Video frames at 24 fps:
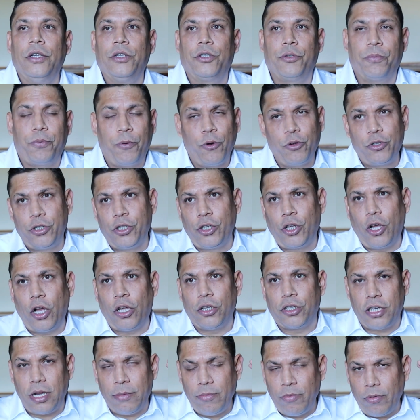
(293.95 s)
So pros and
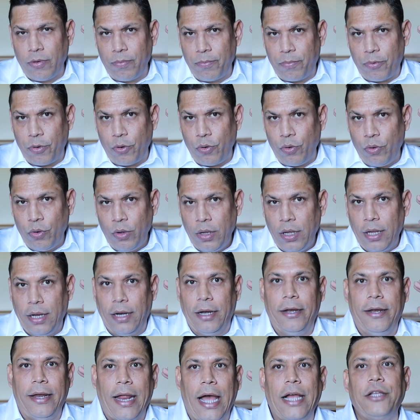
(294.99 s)
cons. Number one pro,
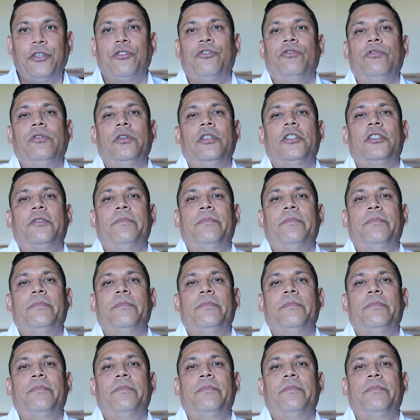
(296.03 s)
natural